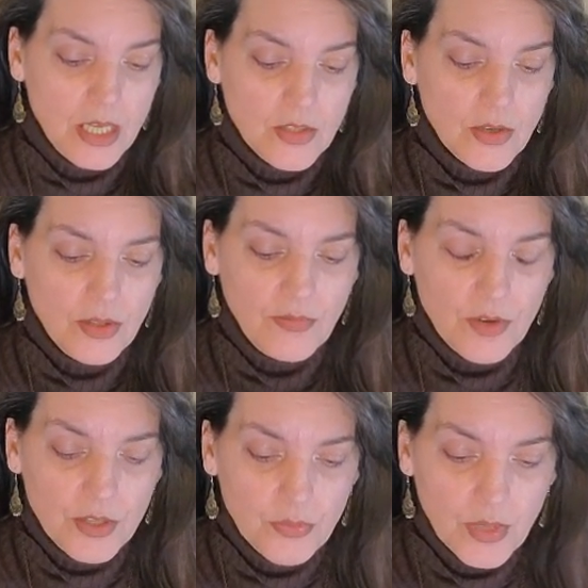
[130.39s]
So the
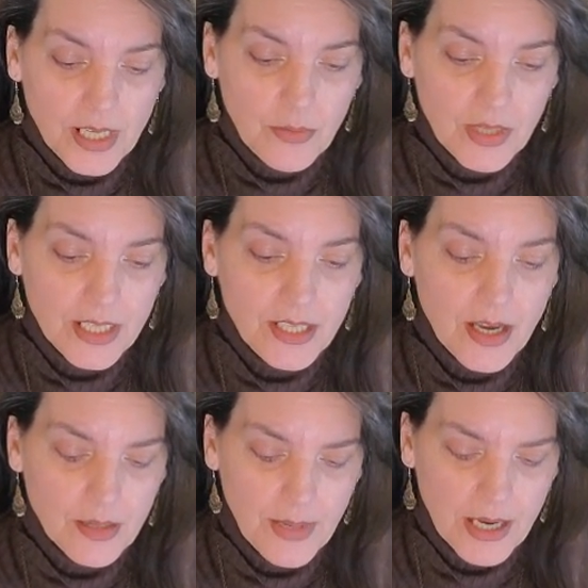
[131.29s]
first one I want to
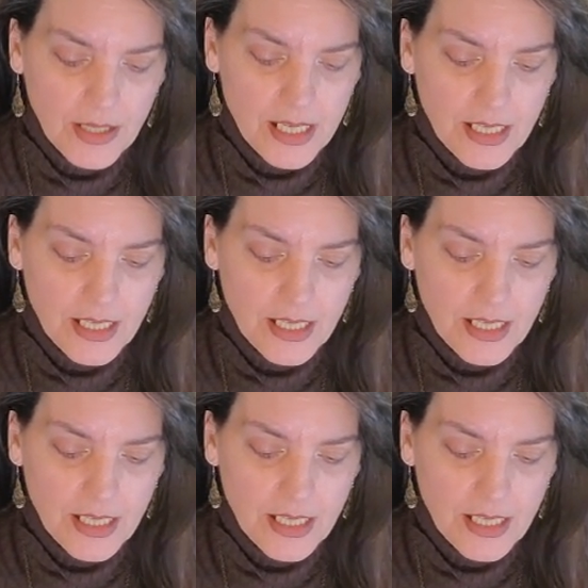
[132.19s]
talk about